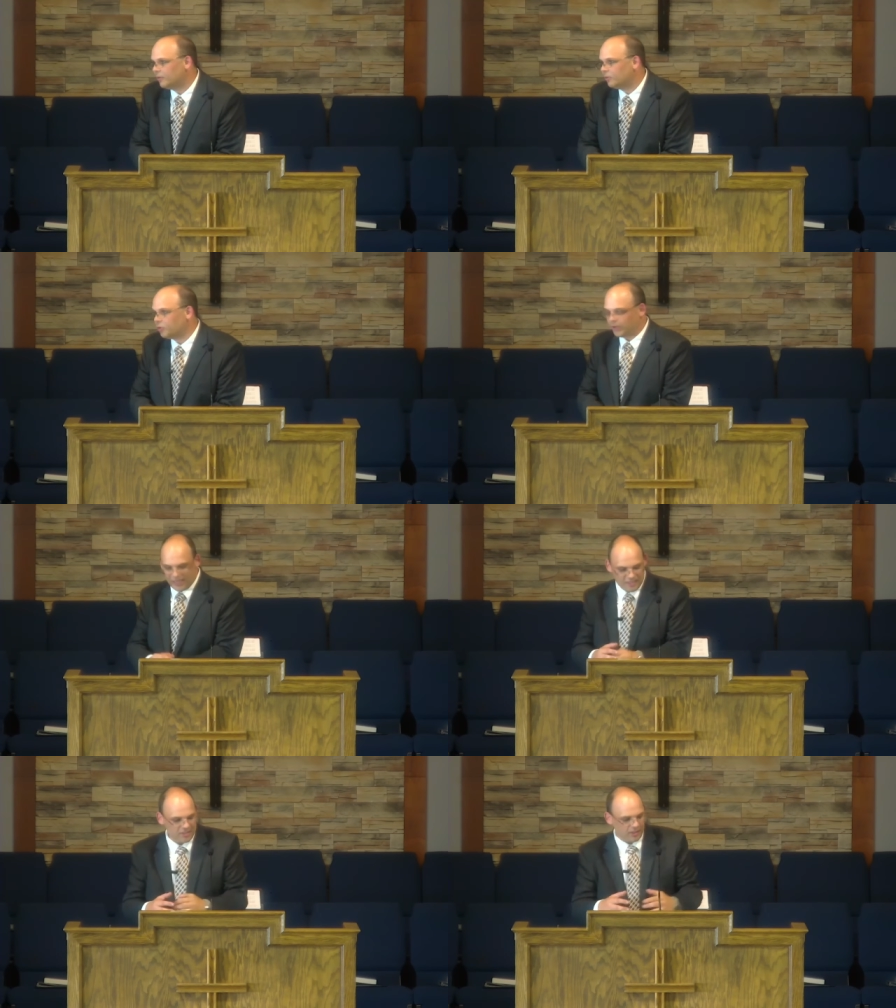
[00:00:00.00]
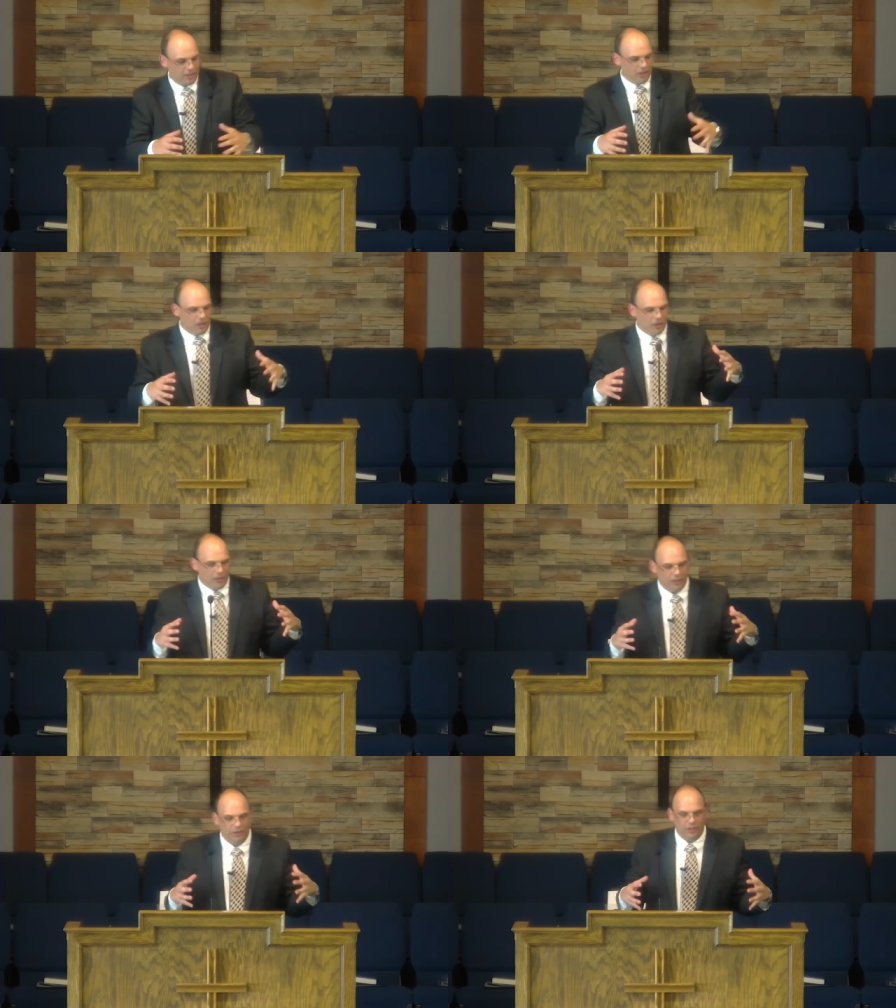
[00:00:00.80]
There is
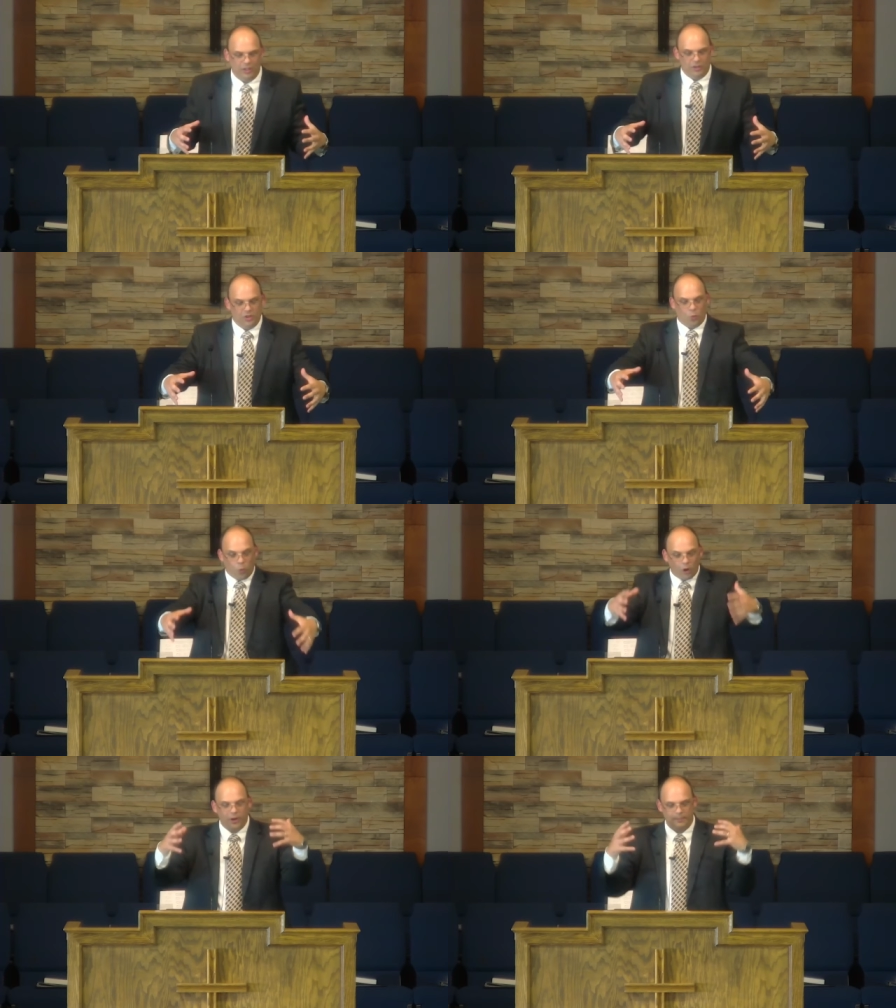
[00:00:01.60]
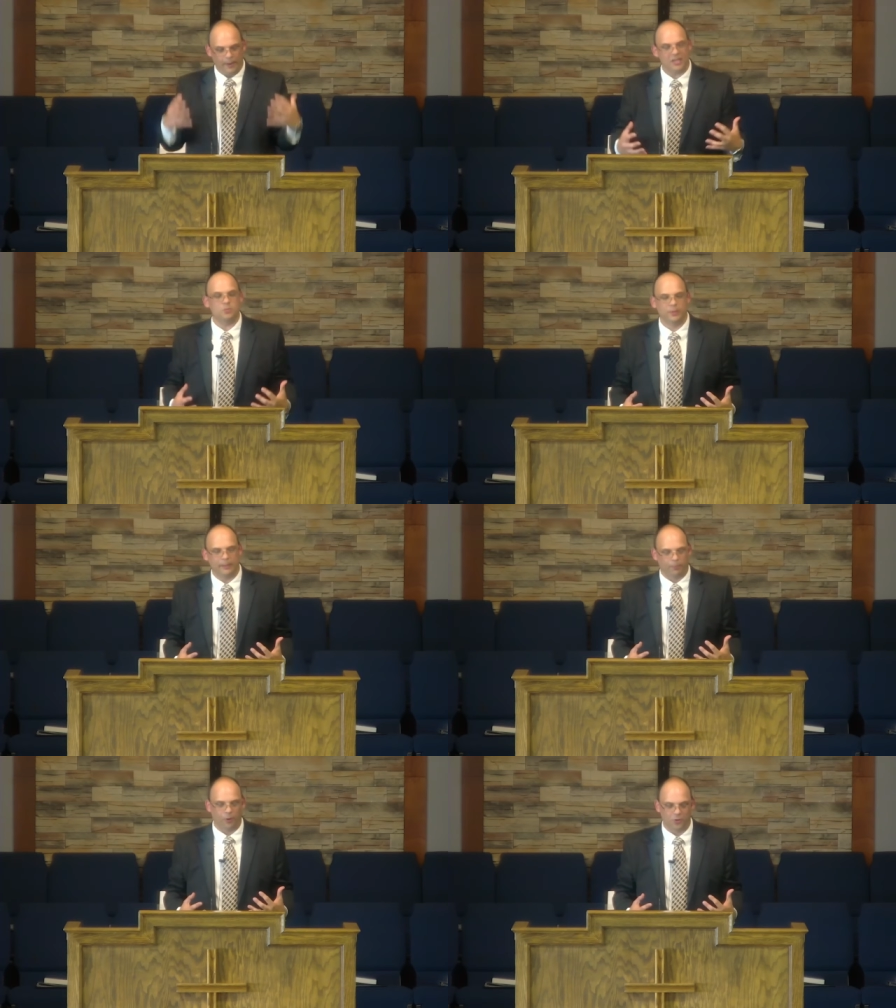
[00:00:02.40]
the, the word must be
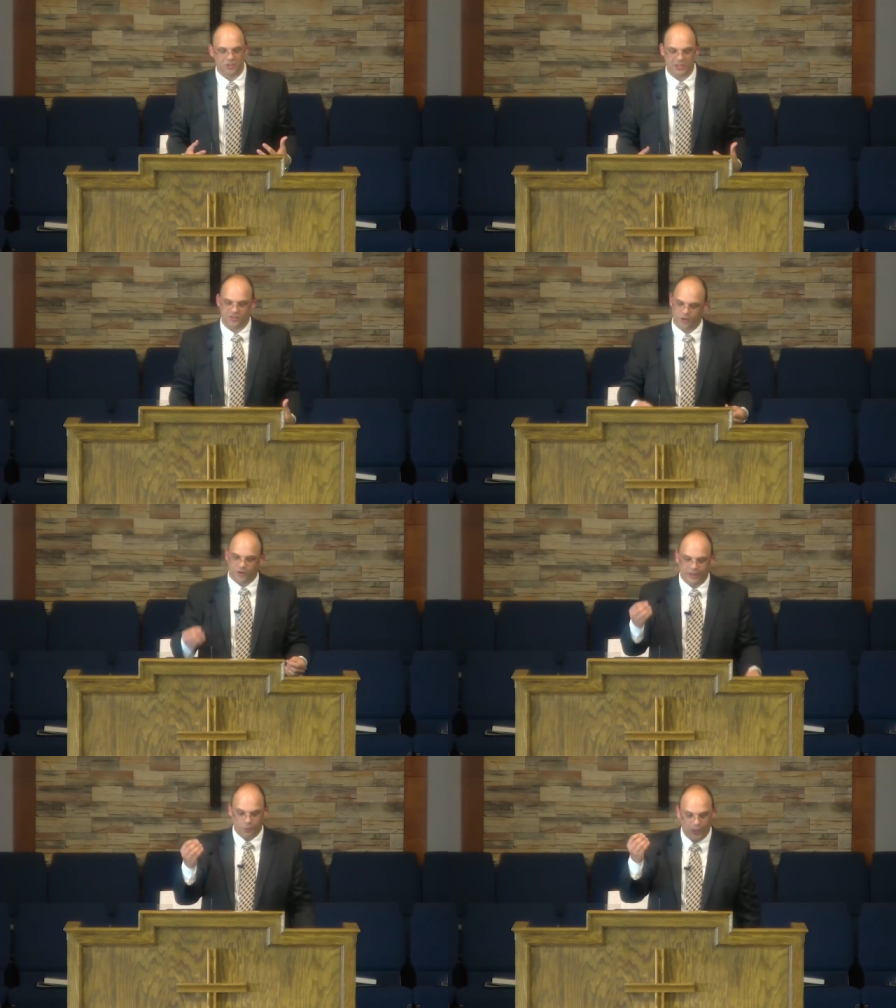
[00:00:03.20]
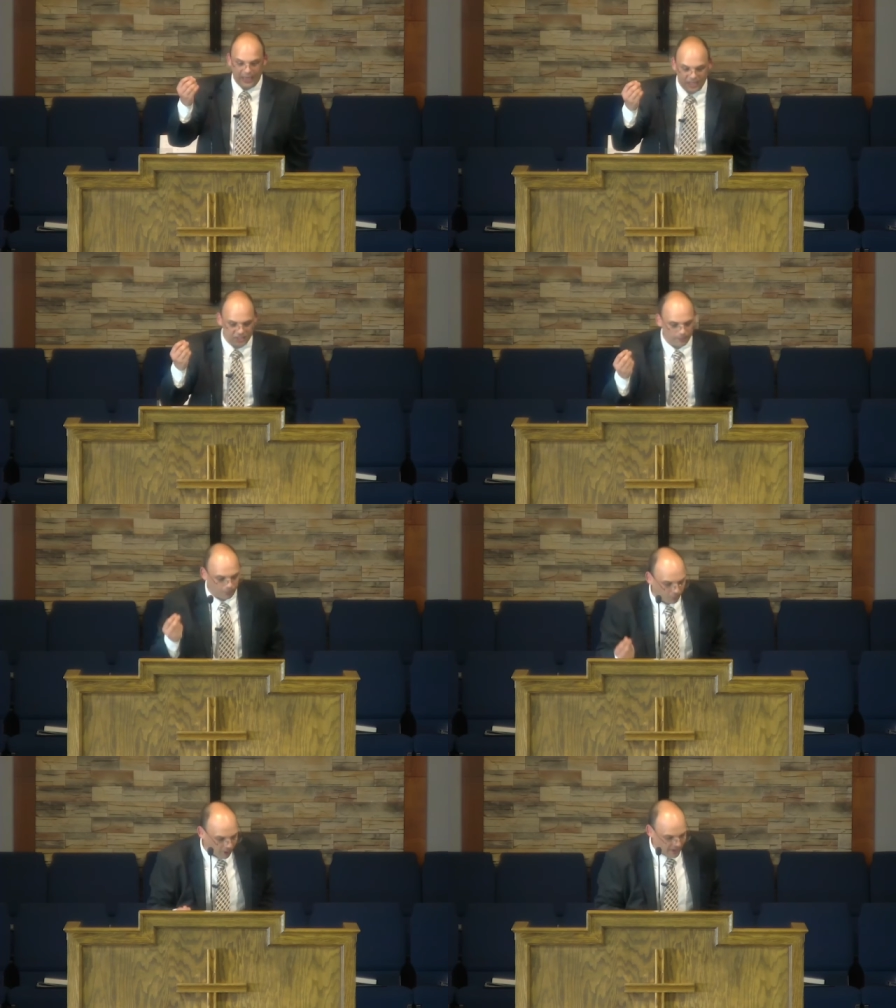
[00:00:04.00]
purchased. There is a
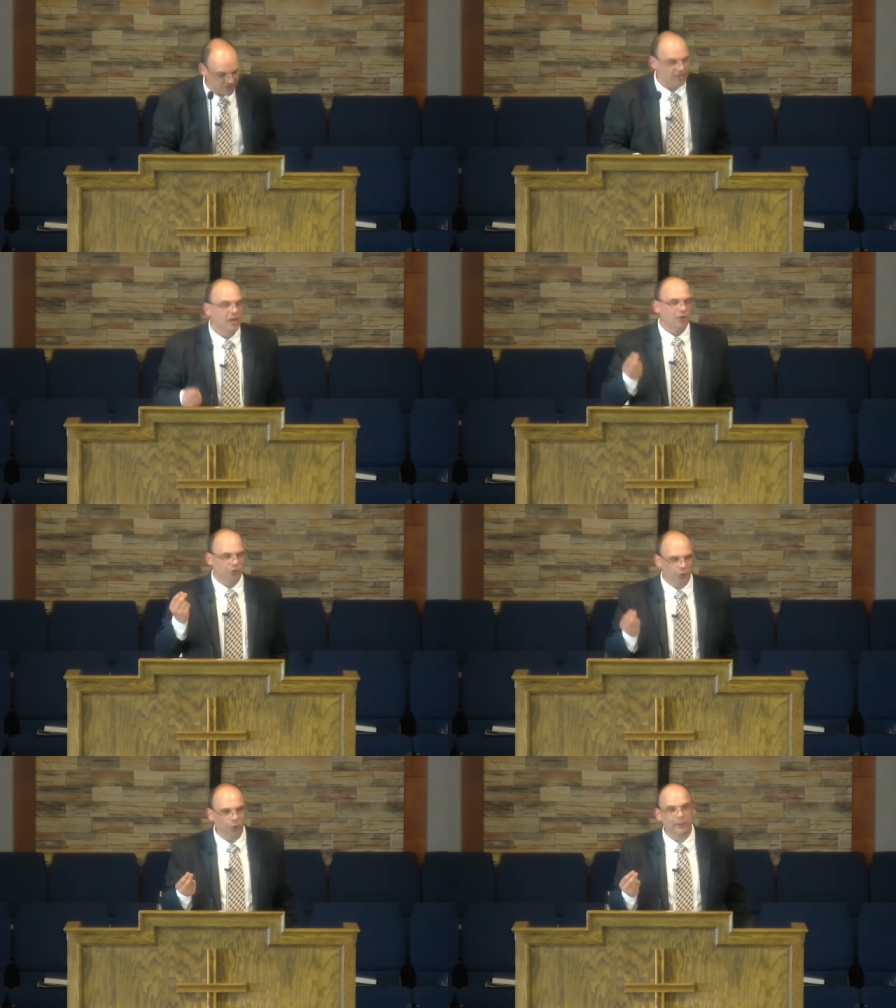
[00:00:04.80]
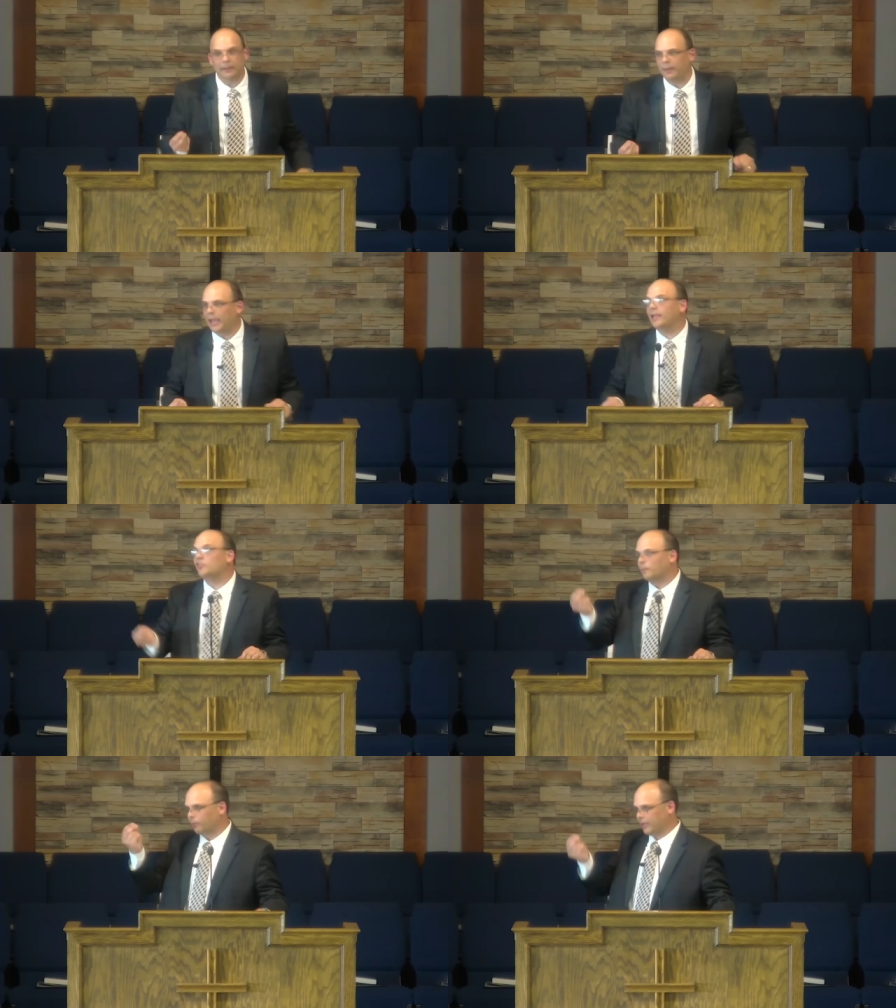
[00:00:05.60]
price to be paid
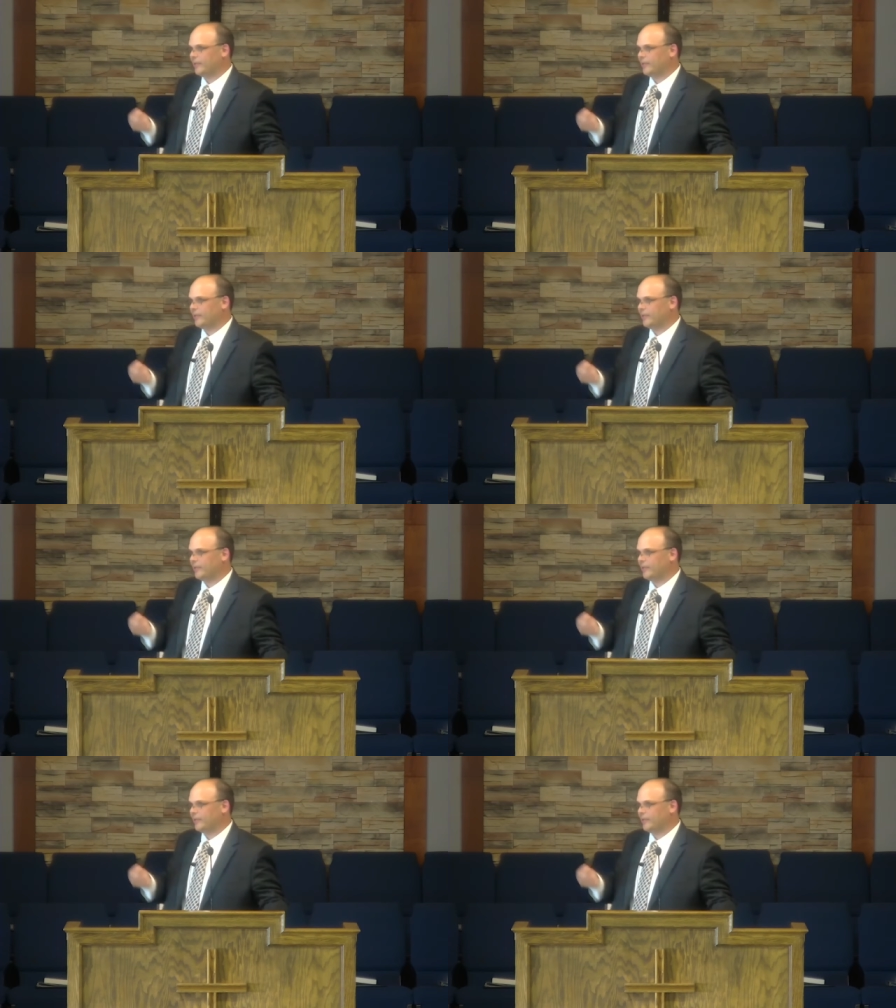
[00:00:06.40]
to print